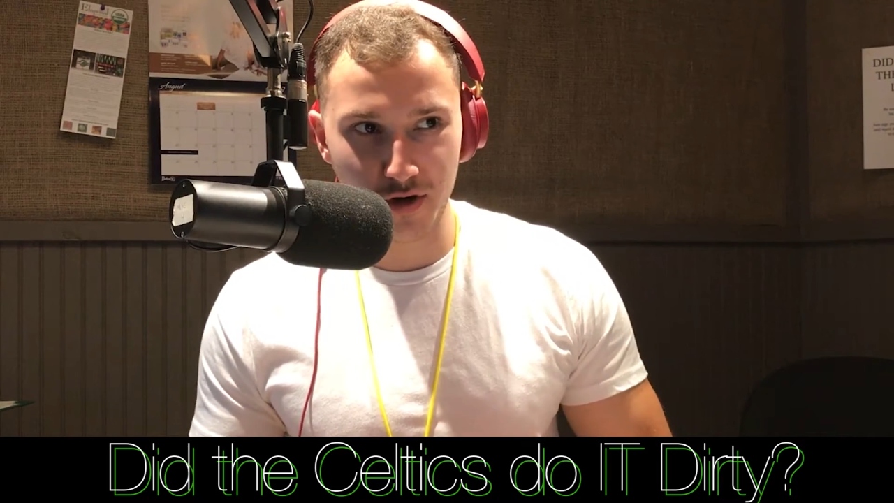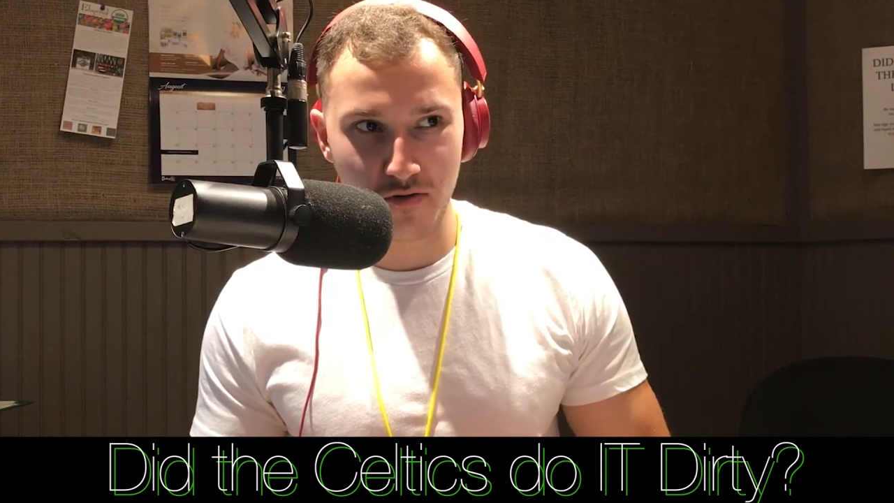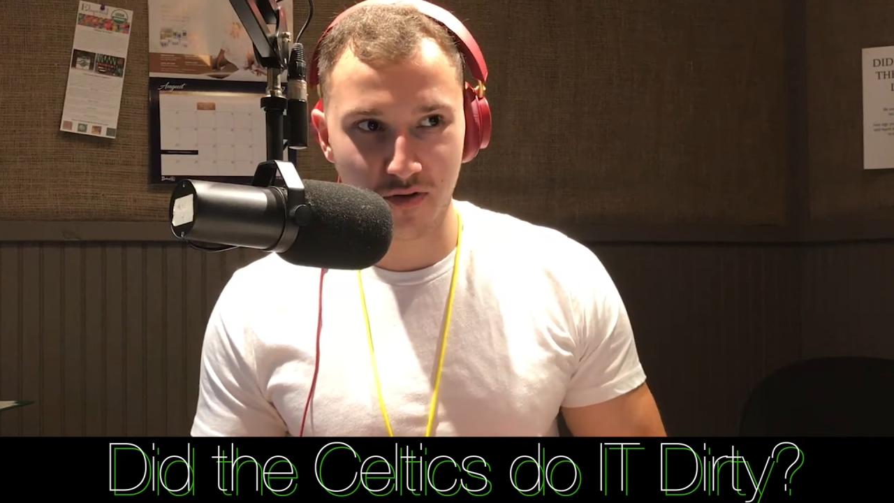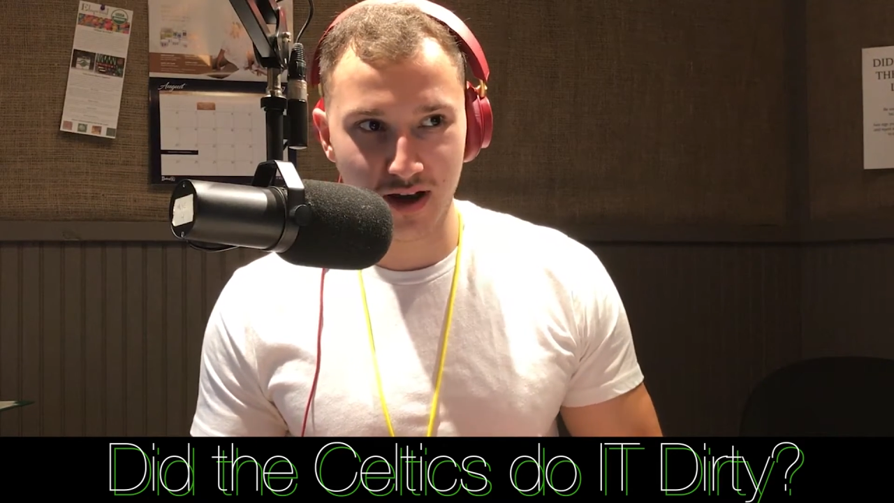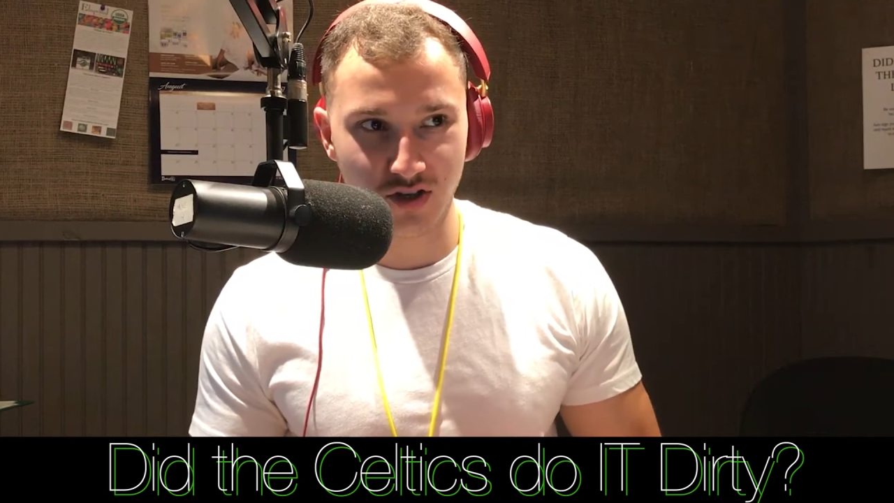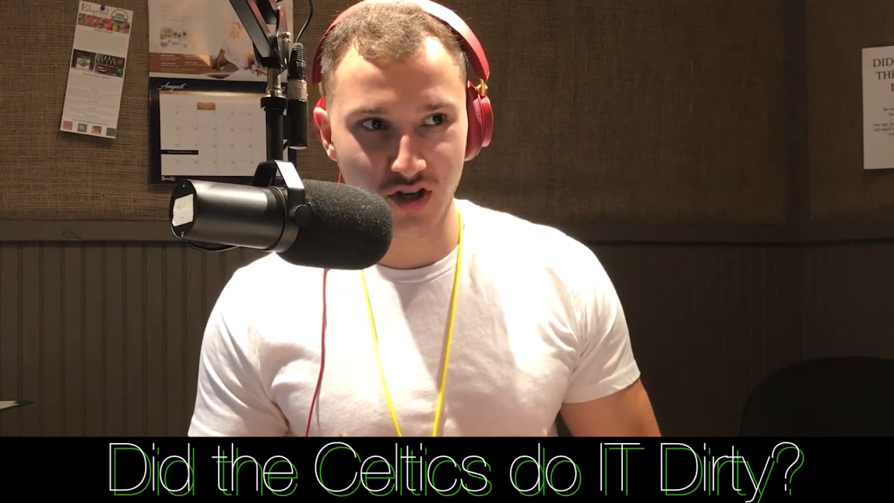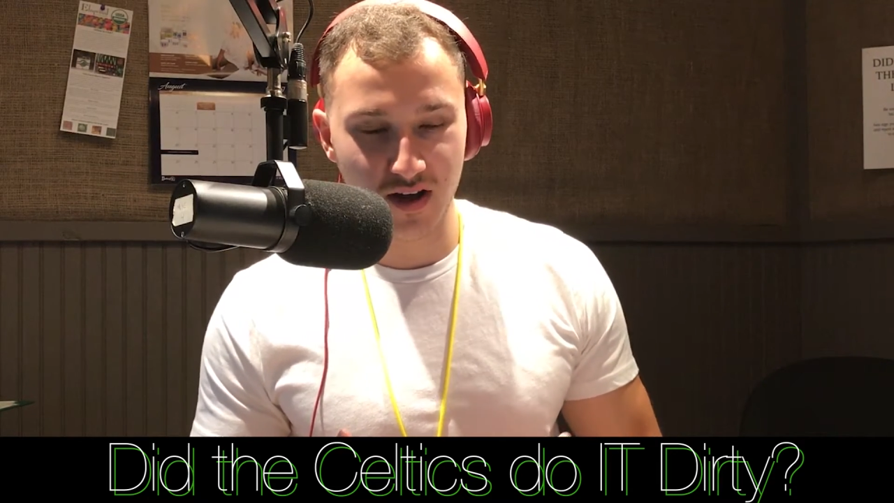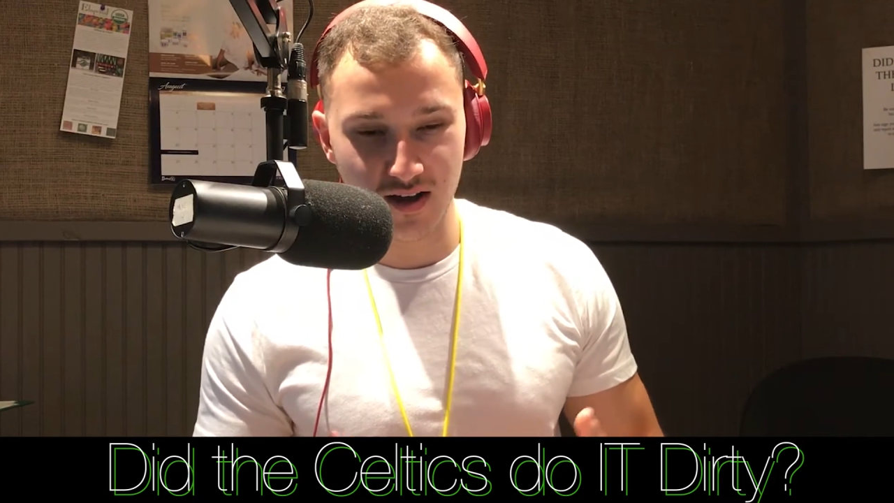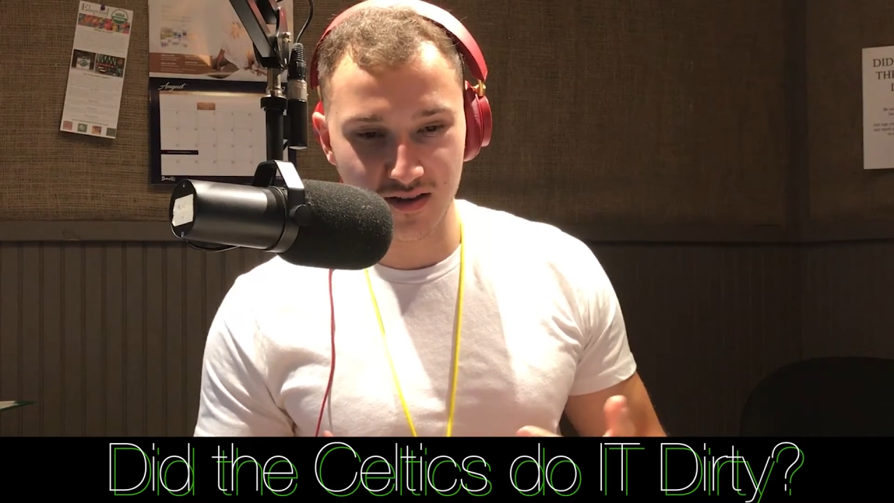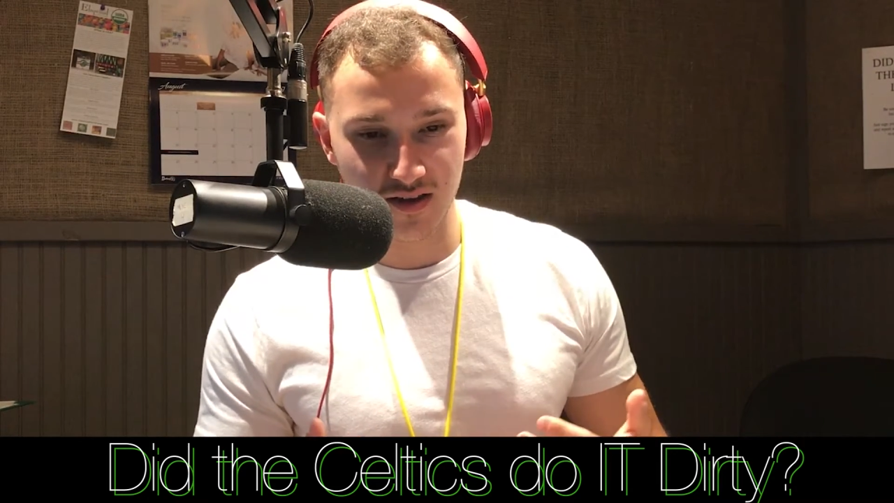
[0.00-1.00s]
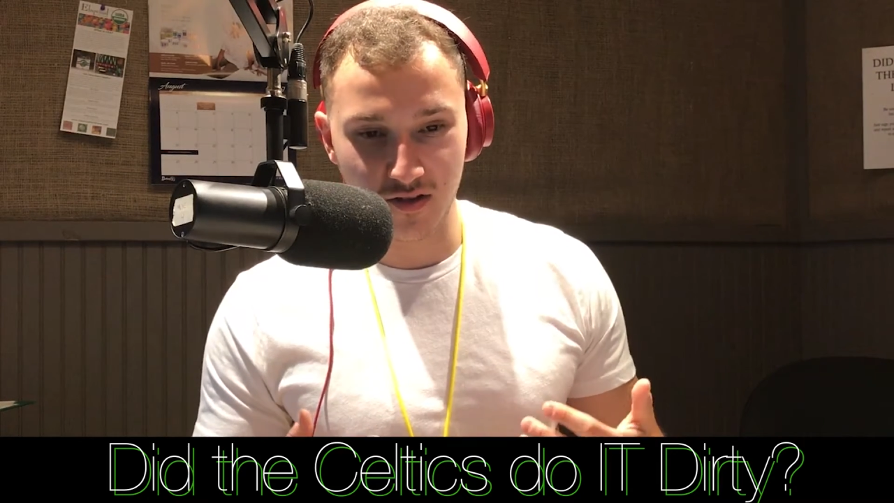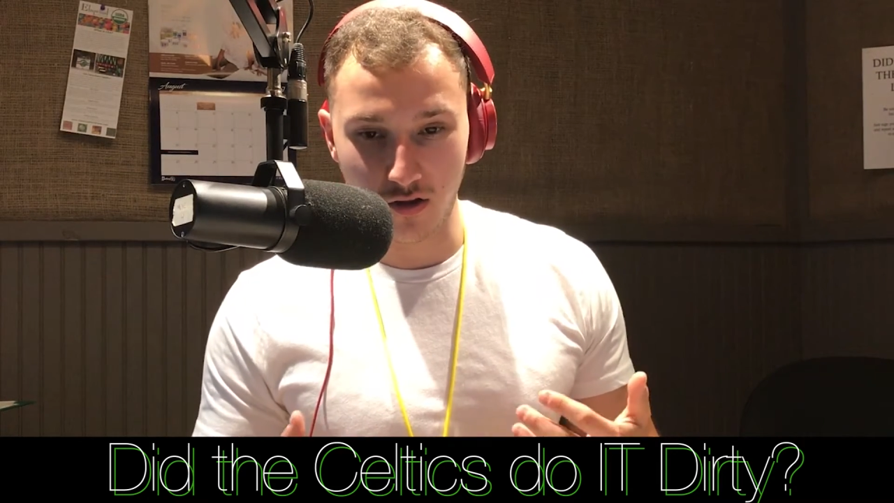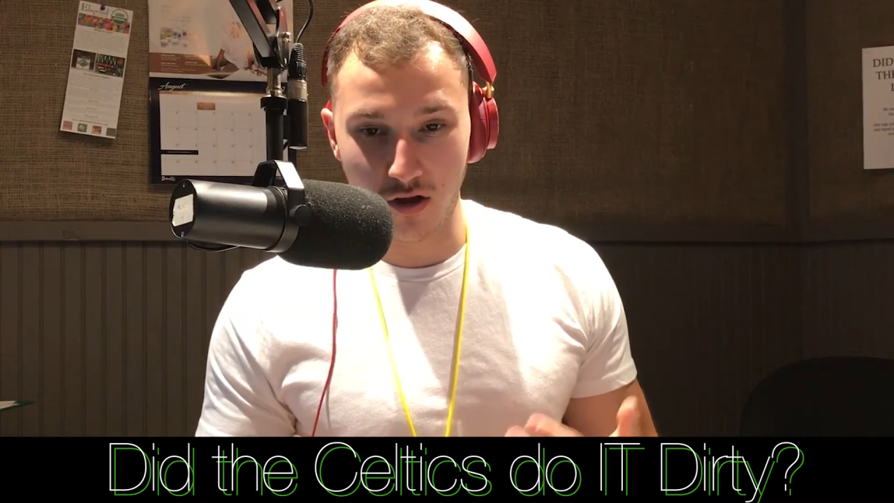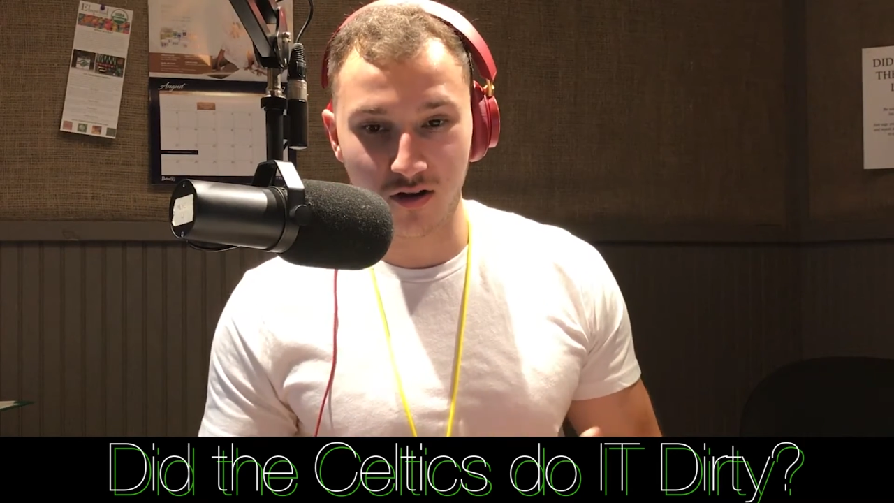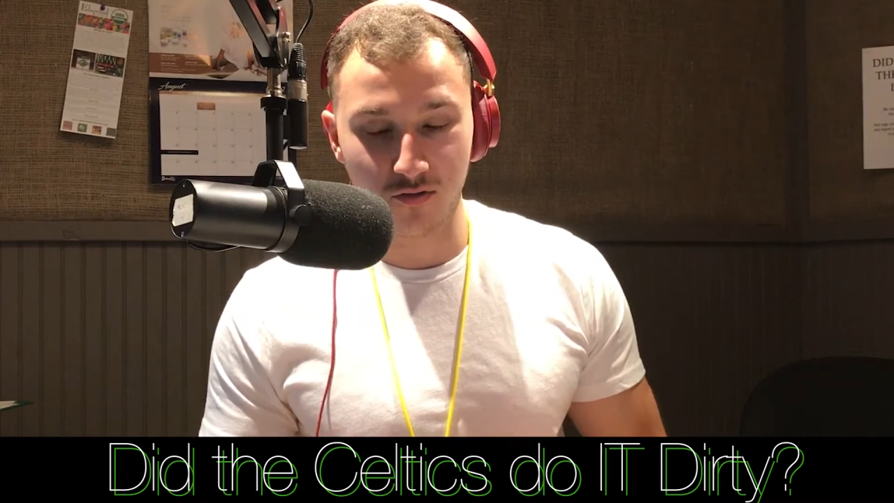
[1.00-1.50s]
your franchise in the
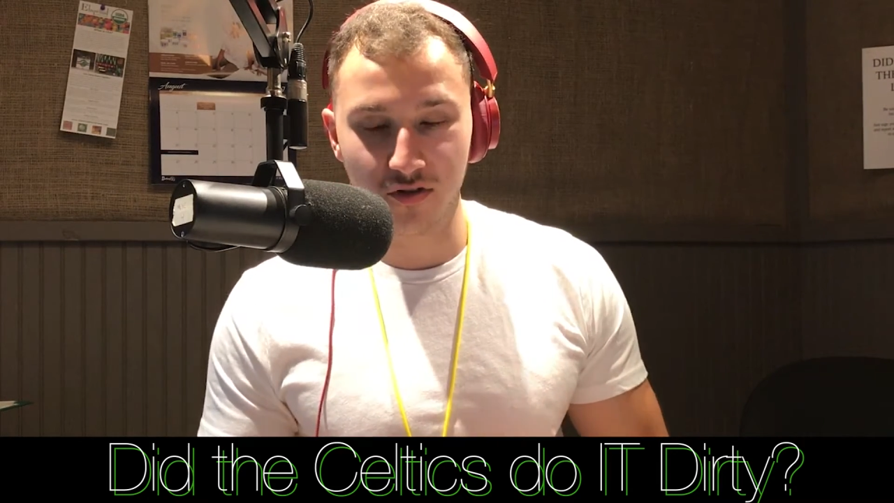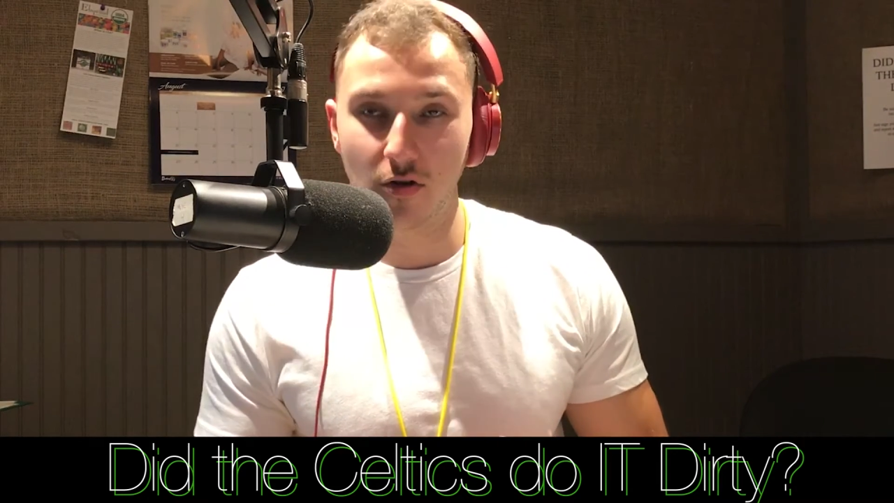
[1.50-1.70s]
long run,